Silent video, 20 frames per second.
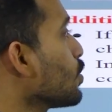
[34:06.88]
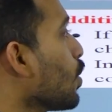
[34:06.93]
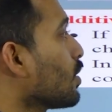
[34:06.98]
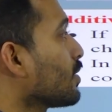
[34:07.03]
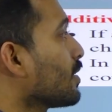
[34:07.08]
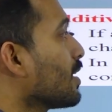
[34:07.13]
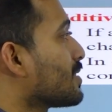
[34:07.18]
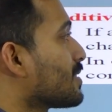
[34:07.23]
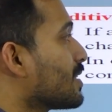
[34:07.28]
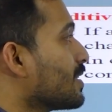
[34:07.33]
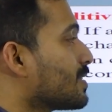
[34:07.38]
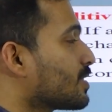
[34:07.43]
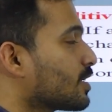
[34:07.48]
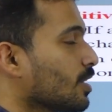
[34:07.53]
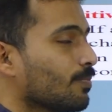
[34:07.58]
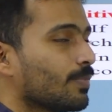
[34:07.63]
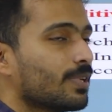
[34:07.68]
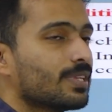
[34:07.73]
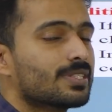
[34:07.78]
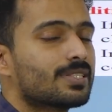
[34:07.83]
on the
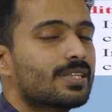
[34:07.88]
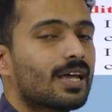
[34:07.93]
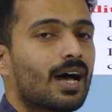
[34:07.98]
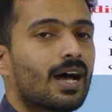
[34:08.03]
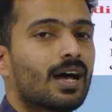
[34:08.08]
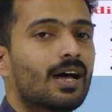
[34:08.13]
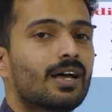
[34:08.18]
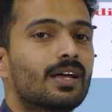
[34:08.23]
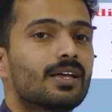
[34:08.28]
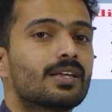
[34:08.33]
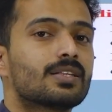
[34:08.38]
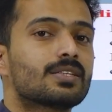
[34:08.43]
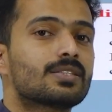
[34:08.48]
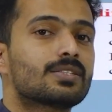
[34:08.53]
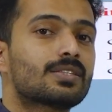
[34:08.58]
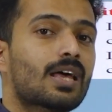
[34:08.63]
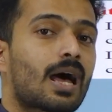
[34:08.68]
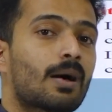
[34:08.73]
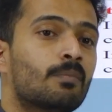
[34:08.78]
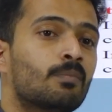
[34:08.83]
system is the
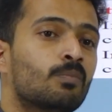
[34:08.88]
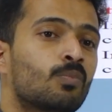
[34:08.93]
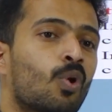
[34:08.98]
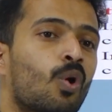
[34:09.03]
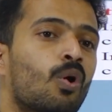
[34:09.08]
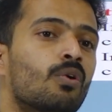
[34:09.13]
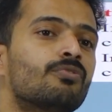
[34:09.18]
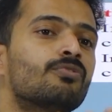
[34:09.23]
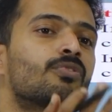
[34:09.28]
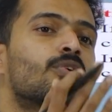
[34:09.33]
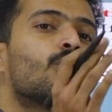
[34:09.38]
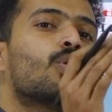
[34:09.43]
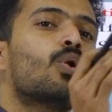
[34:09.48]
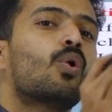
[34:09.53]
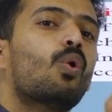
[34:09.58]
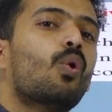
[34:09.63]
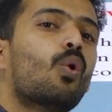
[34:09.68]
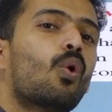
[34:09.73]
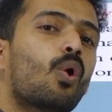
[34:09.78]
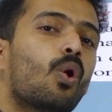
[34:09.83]
sum of
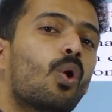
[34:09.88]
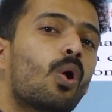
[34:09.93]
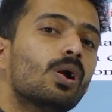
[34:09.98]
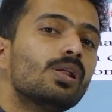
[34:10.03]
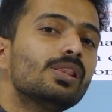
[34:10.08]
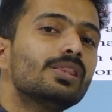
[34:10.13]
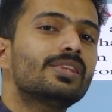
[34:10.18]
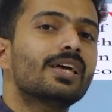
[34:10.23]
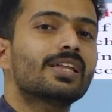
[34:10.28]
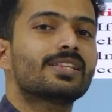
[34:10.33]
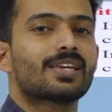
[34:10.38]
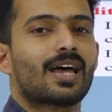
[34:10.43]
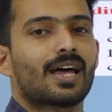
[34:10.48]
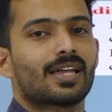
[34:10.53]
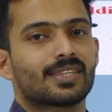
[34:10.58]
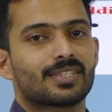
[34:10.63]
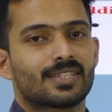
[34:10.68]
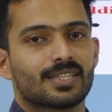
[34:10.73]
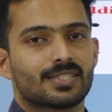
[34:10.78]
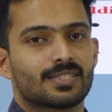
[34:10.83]
all the
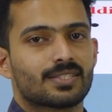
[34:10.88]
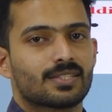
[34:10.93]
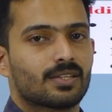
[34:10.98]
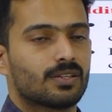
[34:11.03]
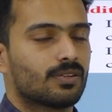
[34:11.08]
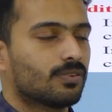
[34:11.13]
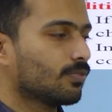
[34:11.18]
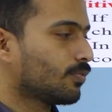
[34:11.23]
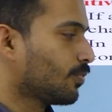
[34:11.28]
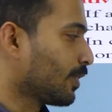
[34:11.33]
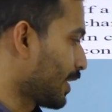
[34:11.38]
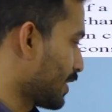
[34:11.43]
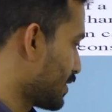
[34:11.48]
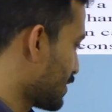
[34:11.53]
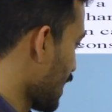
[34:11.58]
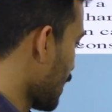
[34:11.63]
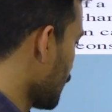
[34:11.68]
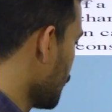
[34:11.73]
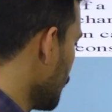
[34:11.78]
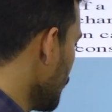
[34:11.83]
charges. For
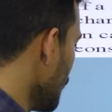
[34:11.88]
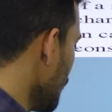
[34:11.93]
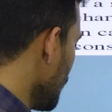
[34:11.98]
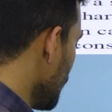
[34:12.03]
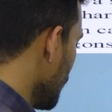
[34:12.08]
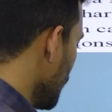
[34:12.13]
example,